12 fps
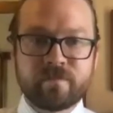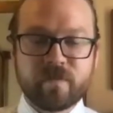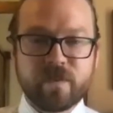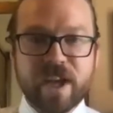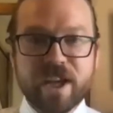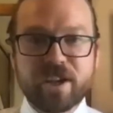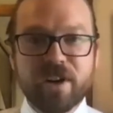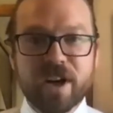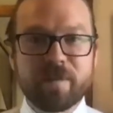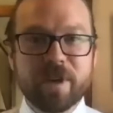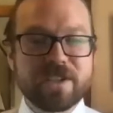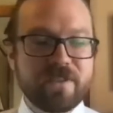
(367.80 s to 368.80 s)
Thank you very
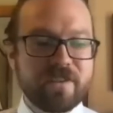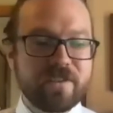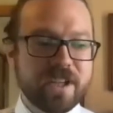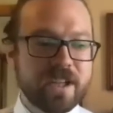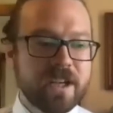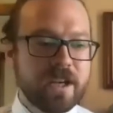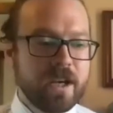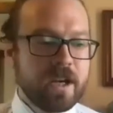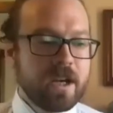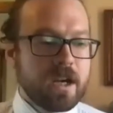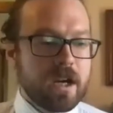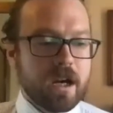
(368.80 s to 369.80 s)
much, Vivian.
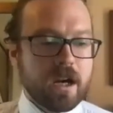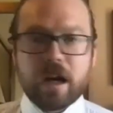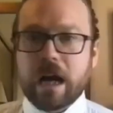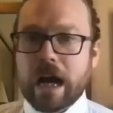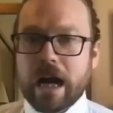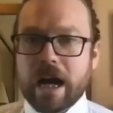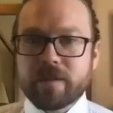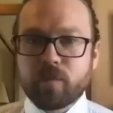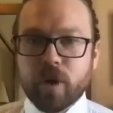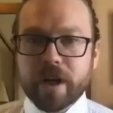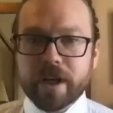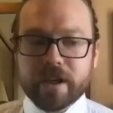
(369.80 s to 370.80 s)
I am
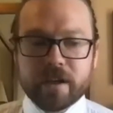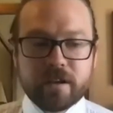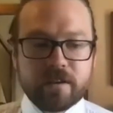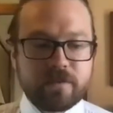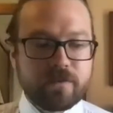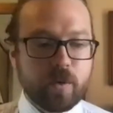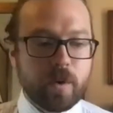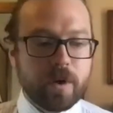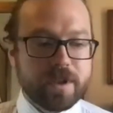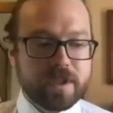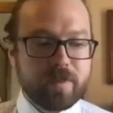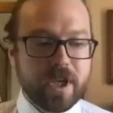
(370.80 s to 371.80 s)
running
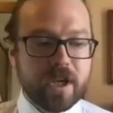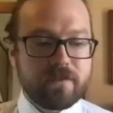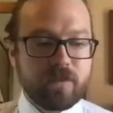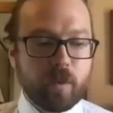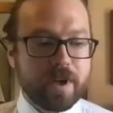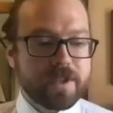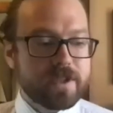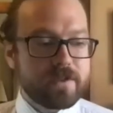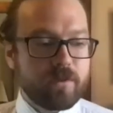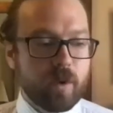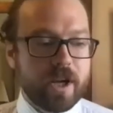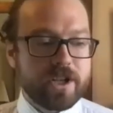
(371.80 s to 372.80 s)
to be a voice
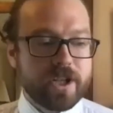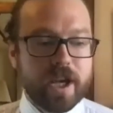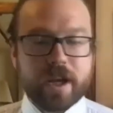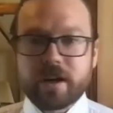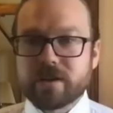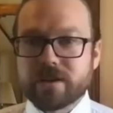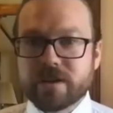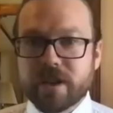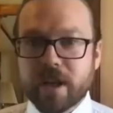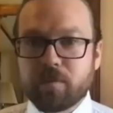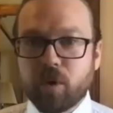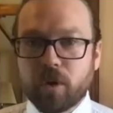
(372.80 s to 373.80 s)
for educators,
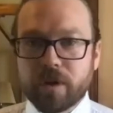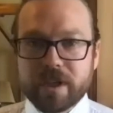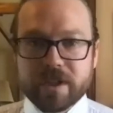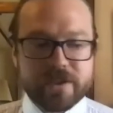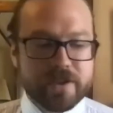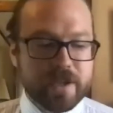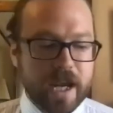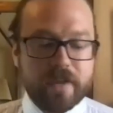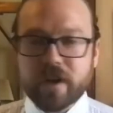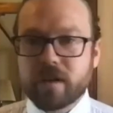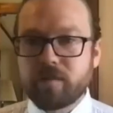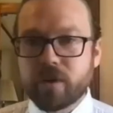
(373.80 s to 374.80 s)
employees, and
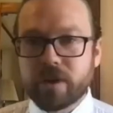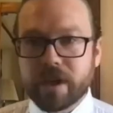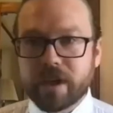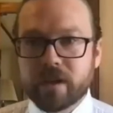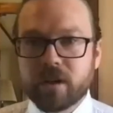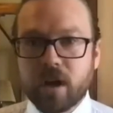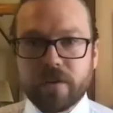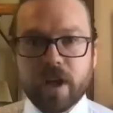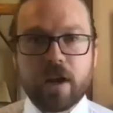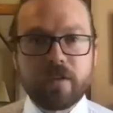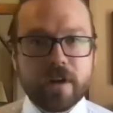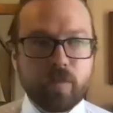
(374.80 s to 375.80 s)
the community on the
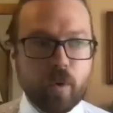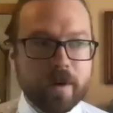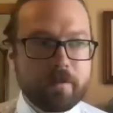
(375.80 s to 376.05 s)
governing board.